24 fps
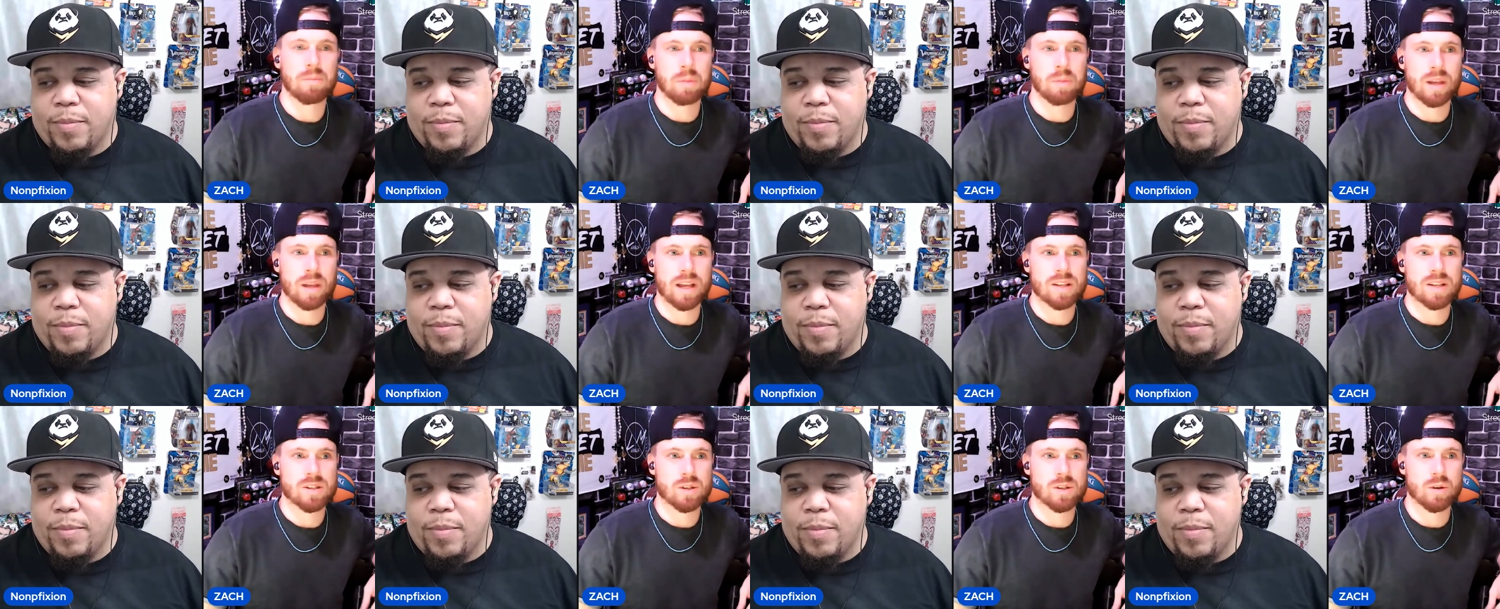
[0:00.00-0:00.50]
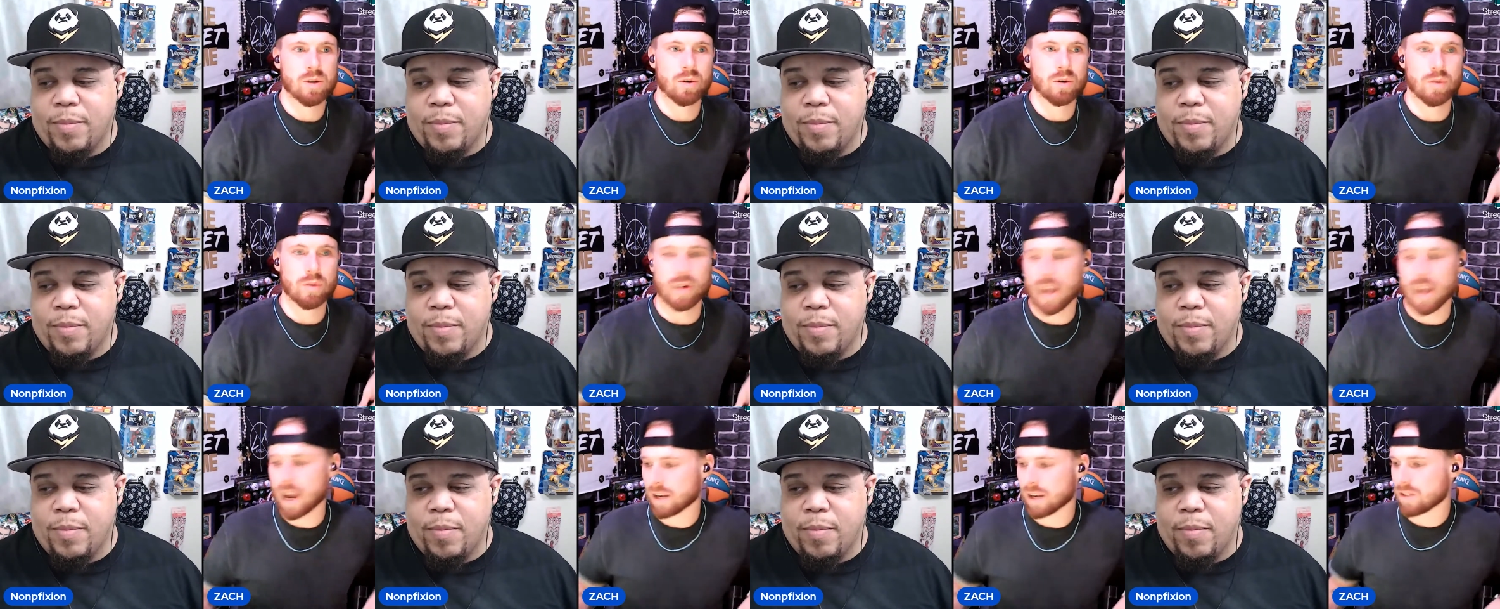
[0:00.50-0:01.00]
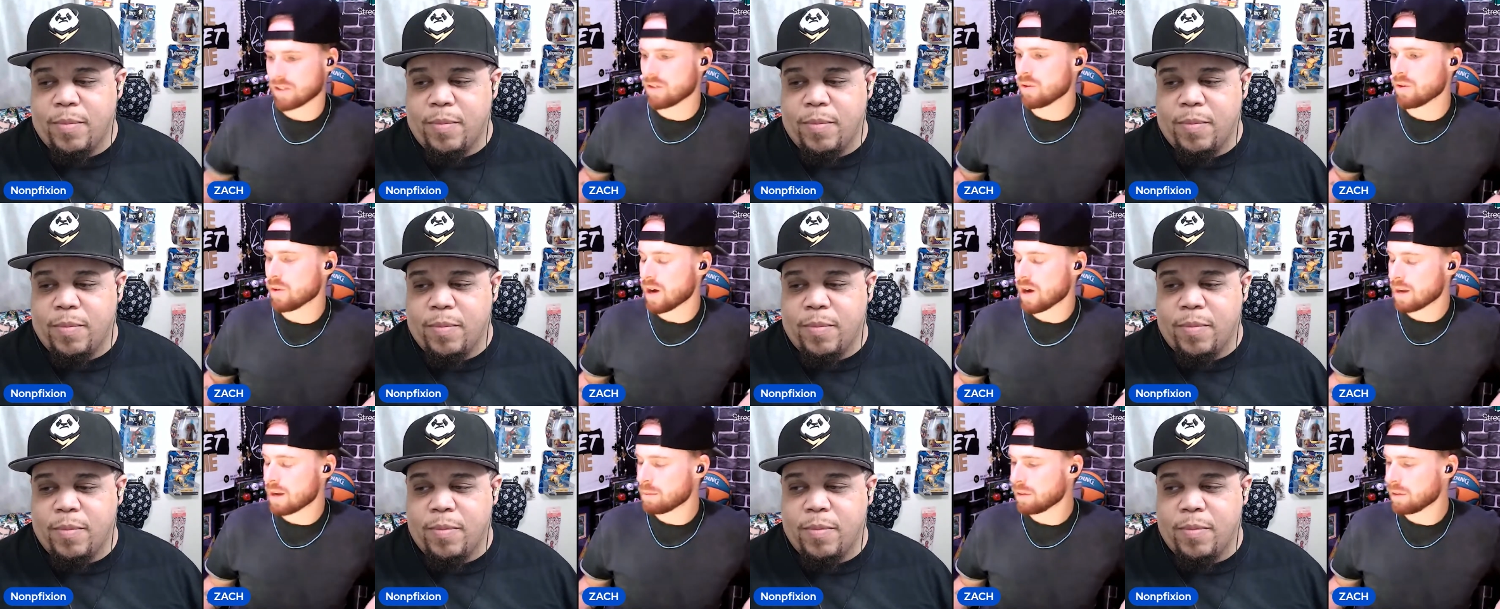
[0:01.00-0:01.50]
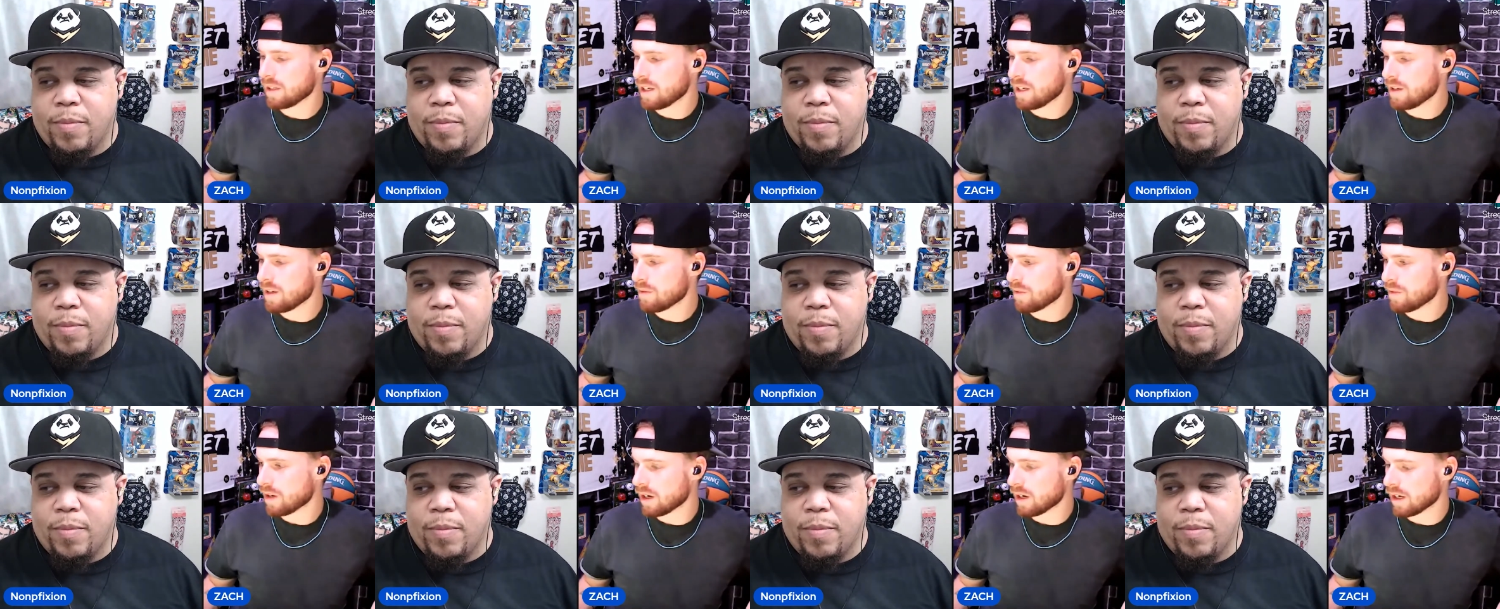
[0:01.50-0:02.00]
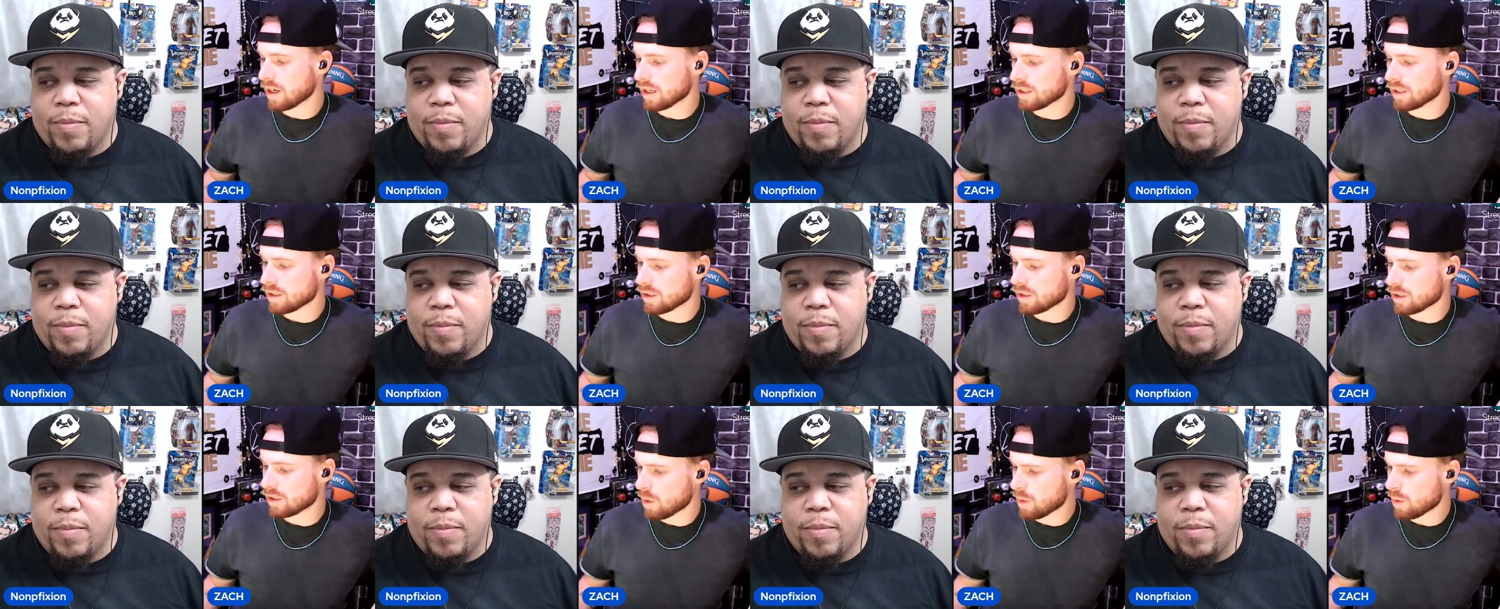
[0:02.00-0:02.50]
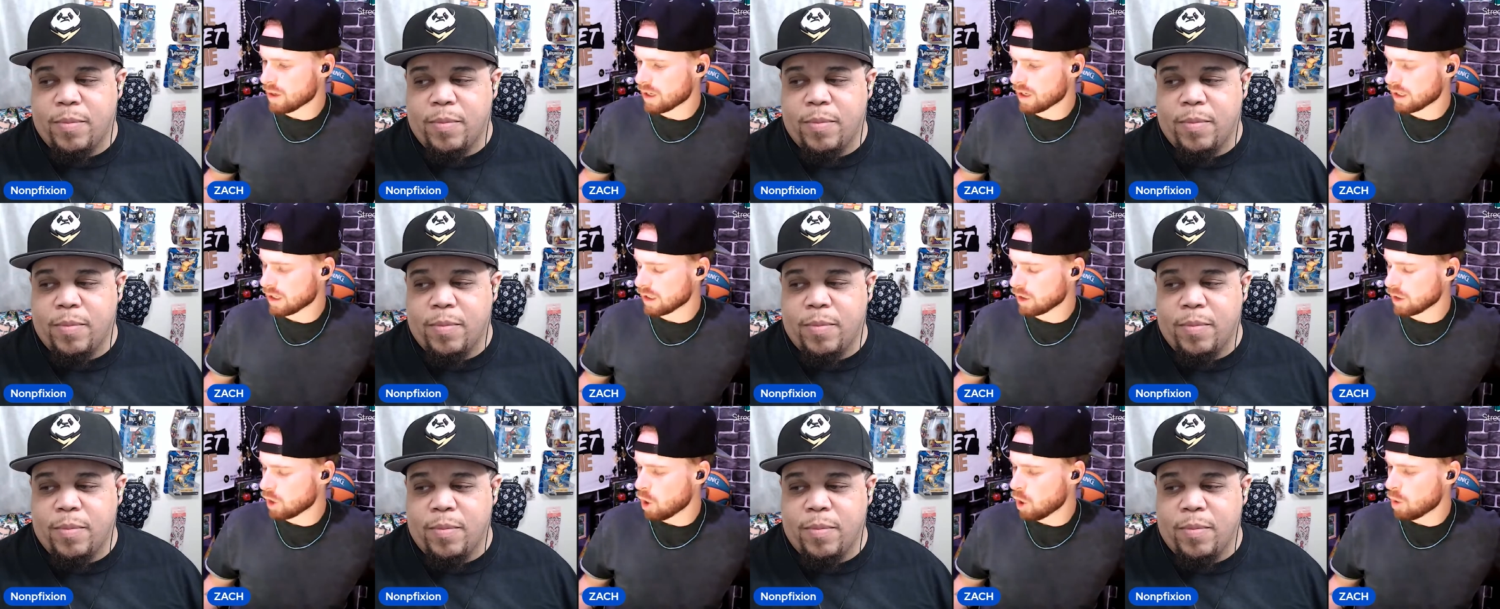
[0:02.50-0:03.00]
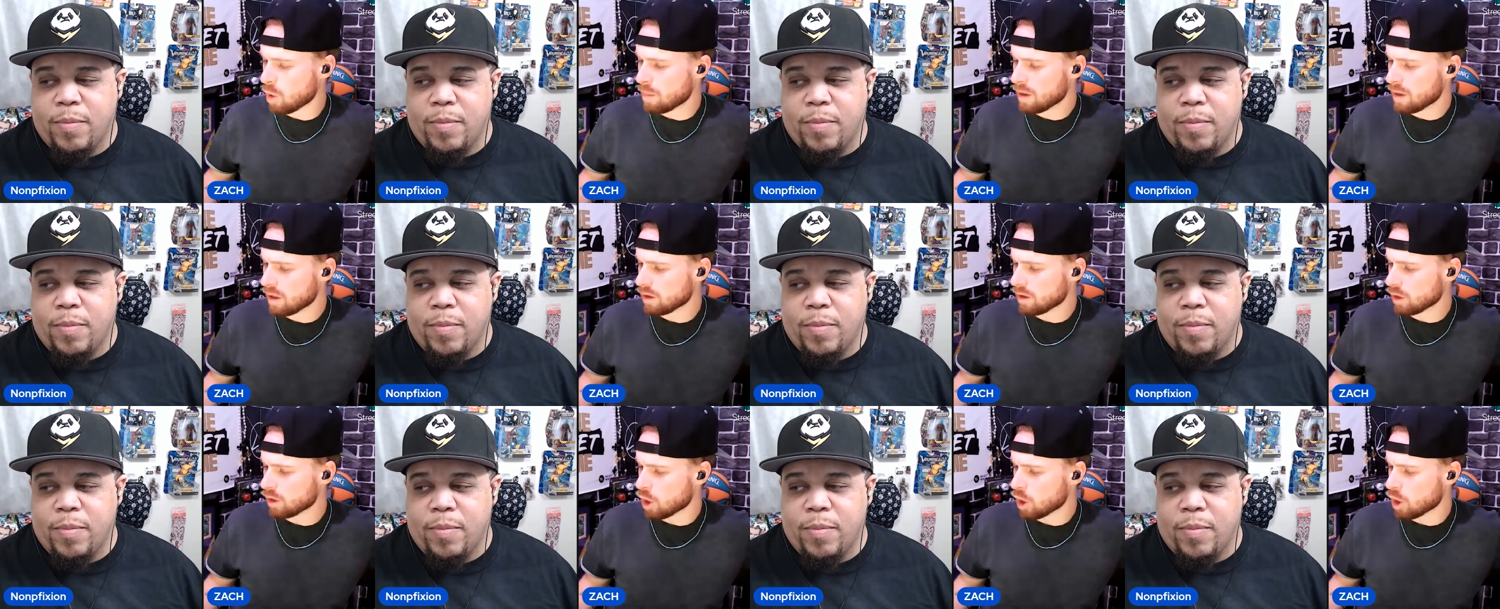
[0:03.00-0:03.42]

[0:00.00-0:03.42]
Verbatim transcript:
Speaker 1: have plans to react to, I believe, Jonah Loma.